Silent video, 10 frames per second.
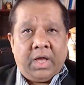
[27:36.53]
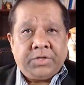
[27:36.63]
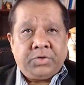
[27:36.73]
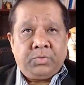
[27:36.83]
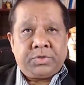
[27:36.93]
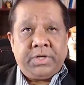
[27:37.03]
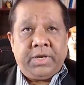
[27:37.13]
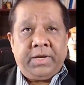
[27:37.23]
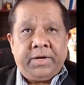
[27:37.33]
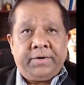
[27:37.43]
As you will
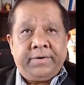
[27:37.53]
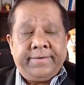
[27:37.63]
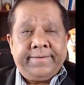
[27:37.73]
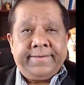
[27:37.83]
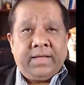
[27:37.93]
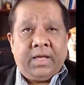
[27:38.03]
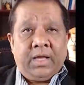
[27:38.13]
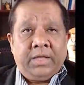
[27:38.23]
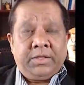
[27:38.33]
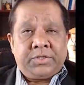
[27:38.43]
see here
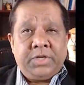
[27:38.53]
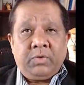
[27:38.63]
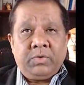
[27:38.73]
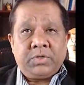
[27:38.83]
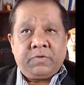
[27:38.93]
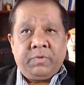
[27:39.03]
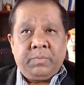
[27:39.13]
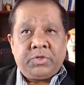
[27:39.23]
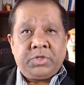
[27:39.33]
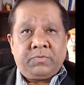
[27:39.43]
in the sequence of
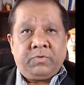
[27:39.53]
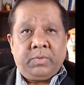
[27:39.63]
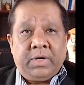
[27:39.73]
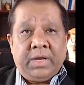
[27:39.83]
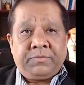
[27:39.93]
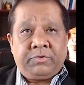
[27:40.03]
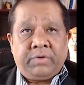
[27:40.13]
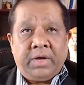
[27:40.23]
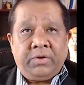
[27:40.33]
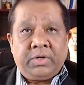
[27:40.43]
images from left to
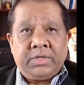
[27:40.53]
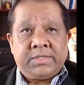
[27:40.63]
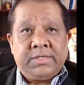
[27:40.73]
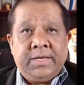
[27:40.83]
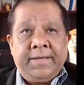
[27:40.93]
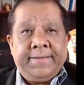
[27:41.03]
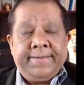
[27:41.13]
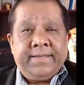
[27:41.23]
right, you can see